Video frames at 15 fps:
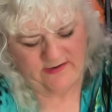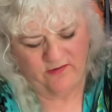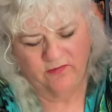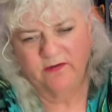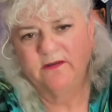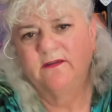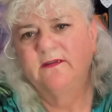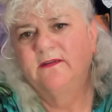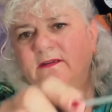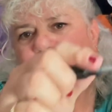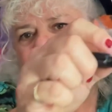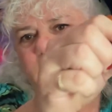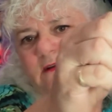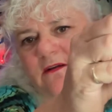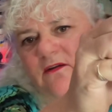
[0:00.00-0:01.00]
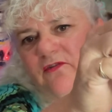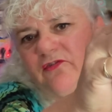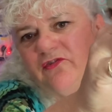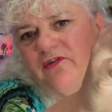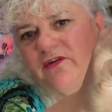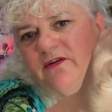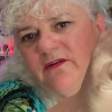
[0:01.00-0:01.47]
on, I'll
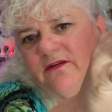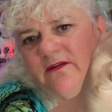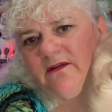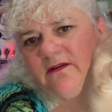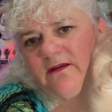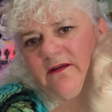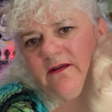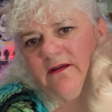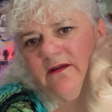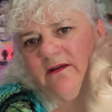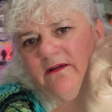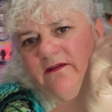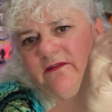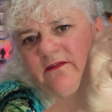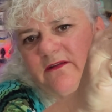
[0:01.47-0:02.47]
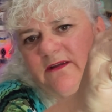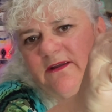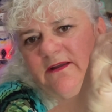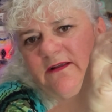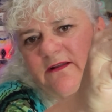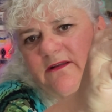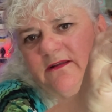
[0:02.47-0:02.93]
show you. See?
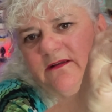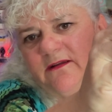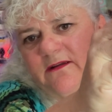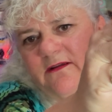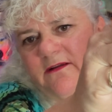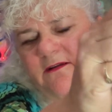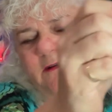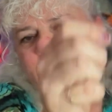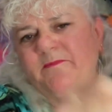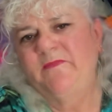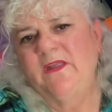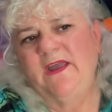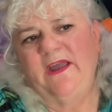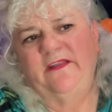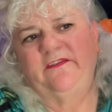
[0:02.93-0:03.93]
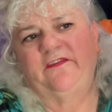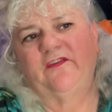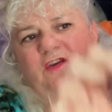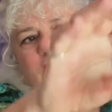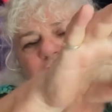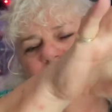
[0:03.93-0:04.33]
And so you